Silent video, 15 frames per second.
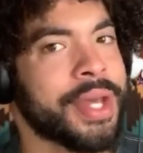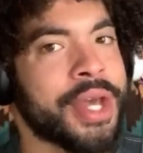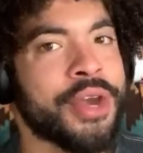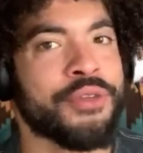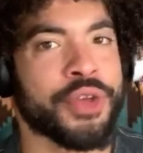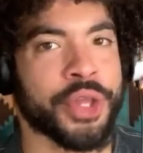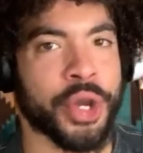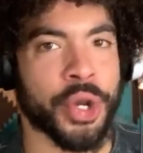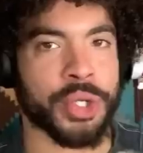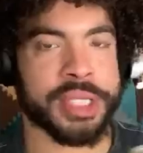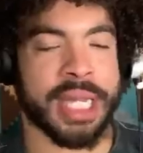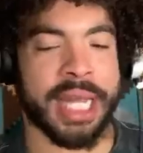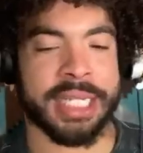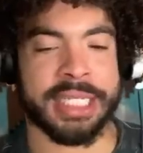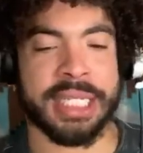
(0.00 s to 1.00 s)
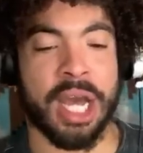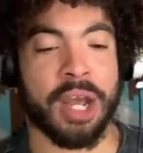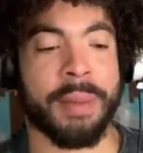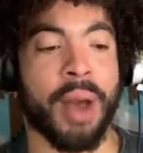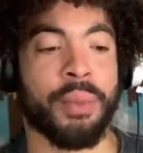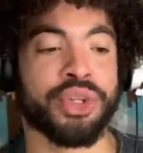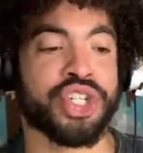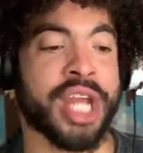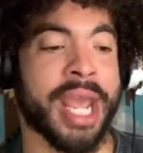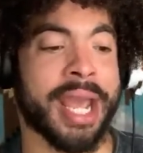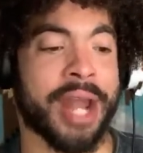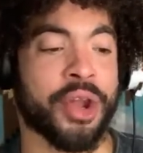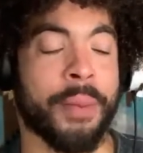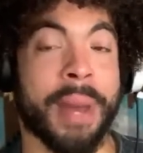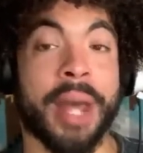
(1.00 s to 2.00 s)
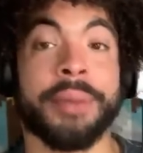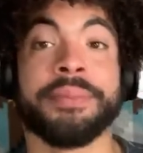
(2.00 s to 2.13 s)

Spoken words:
For the girls that like to talk about, well, she ain't got no money.